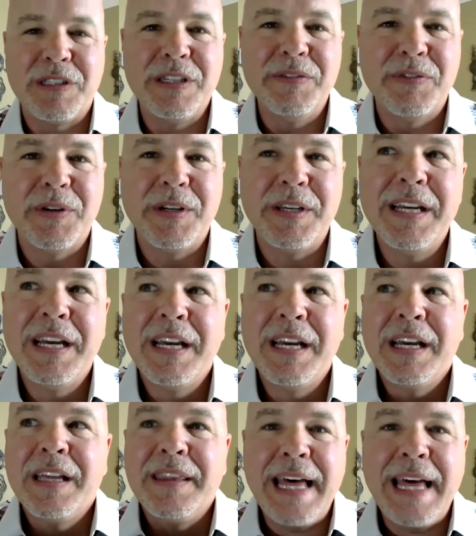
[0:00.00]
delivery,
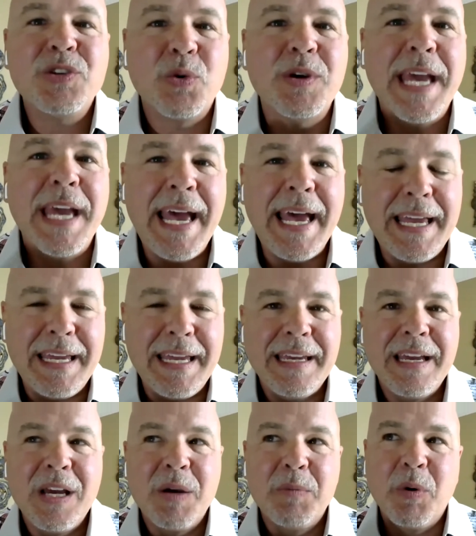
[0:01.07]
that's okay
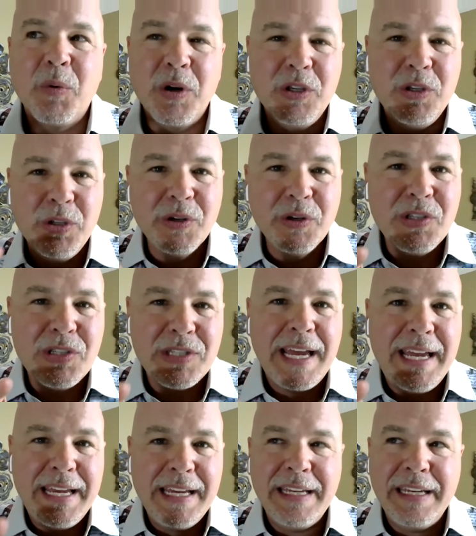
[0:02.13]
but what you're
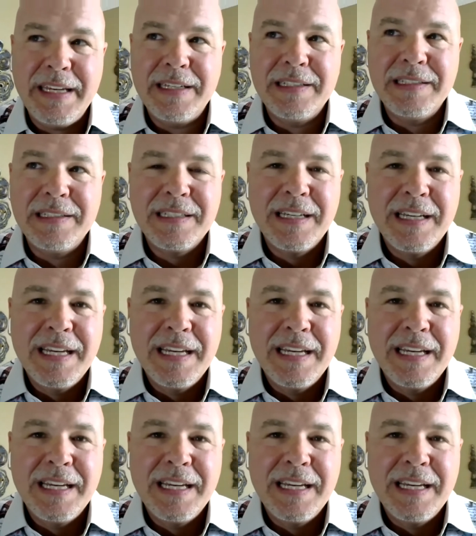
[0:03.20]
saying is